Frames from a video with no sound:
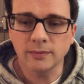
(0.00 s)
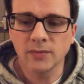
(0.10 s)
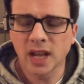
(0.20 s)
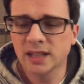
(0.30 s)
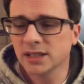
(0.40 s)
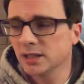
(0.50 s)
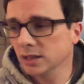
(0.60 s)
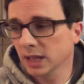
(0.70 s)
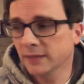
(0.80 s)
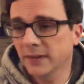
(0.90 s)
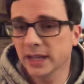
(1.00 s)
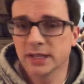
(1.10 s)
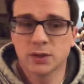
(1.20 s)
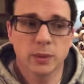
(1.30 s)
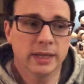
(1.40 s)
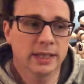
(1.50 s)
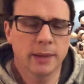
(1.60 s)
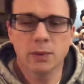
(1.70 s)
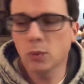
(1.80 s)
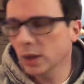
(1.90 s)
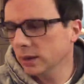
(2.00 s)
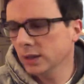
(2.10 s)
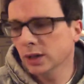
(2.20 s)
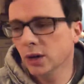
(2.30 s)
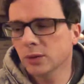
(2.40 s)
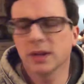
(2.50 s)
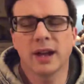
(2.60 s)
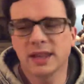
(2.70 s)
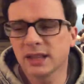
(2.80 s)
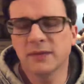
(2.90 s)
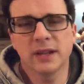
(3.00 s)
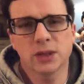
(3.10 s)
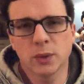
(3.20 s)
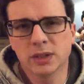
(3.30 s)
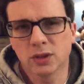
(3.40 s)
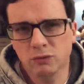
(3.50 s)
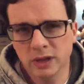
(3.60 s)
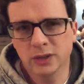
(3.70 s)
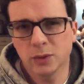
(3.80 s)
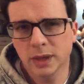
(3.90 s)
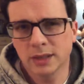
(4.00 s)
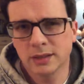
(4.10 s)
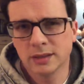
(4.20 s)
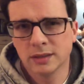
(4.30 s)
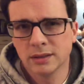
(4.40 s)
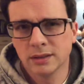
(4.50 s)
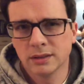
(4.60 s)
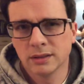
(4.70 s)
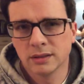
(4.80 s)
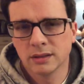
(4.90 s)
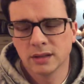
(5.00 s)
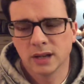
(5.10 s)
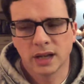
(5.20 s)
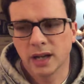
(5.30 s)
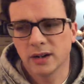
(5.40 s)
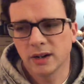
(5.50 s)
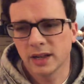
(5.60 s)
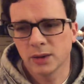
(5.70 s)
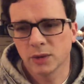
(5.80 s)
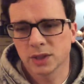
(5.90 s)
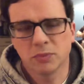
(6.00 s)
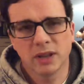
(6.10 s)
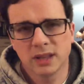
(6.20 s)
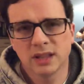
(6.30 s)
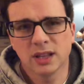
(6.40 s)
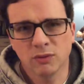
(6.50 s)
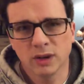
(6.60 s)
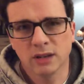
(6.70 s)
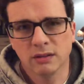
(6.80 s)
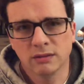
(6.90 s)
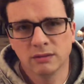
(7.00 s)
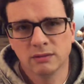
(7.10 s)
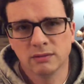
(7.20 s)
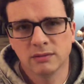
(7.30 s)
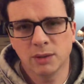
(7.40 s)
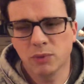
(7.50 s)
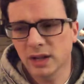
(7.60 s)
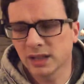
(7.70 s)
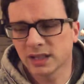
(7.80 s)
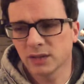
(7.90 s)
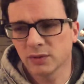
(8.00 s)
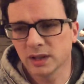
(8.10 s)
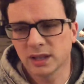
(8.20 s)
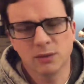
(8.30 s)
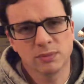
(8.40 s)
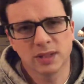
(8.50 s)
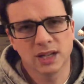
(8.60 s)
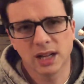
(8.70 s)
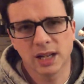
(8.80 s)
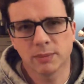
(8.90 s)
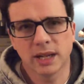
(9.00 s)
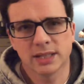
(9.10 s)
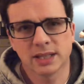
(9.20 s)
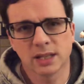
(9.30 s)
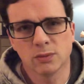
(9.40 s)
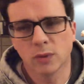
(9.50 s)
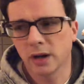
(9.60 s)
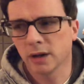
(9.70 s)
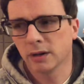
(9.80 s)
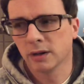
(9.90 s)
And there's still like fake twigs. I mean, well, you know, I think the fake twigs are real twigs. I don't know how that works, but I think they're real. They break like they're real. They're not like plastic and wire.